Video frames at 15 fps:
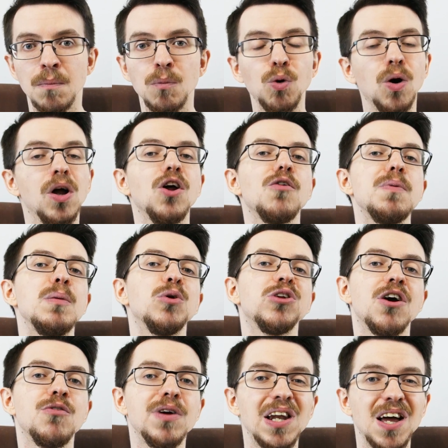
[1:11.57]
But what a lot of people
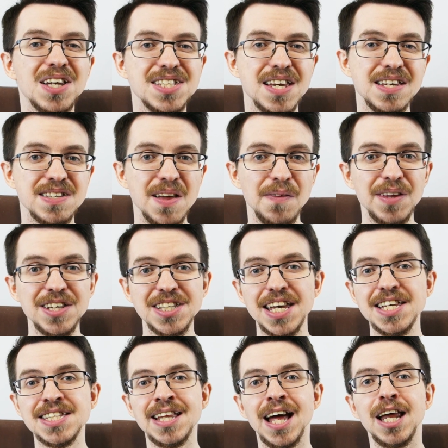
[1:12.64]
don't realise is that this
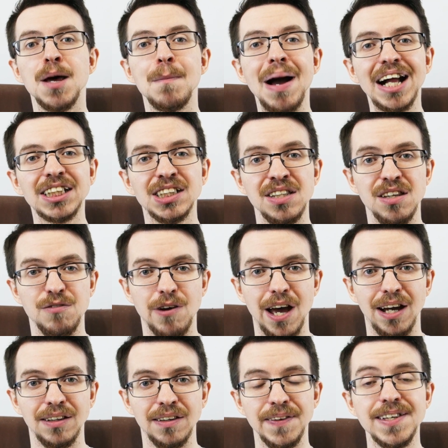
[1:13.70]
isn't an imagined
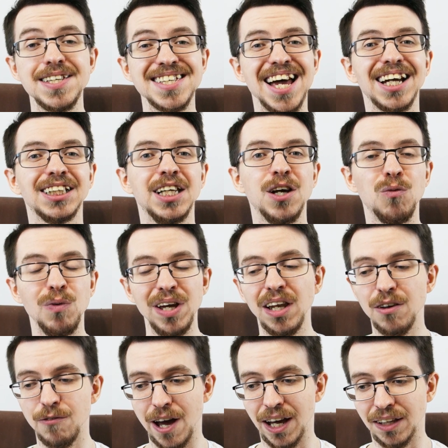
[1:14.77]
effect, this is actually a real
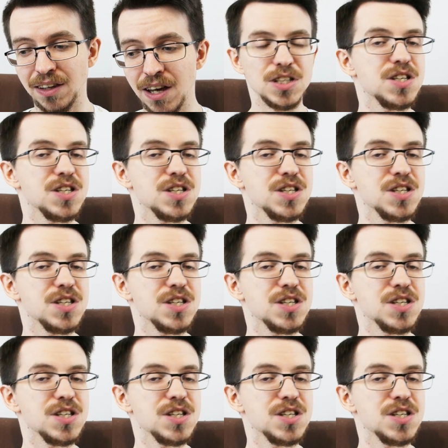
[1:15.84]
effect.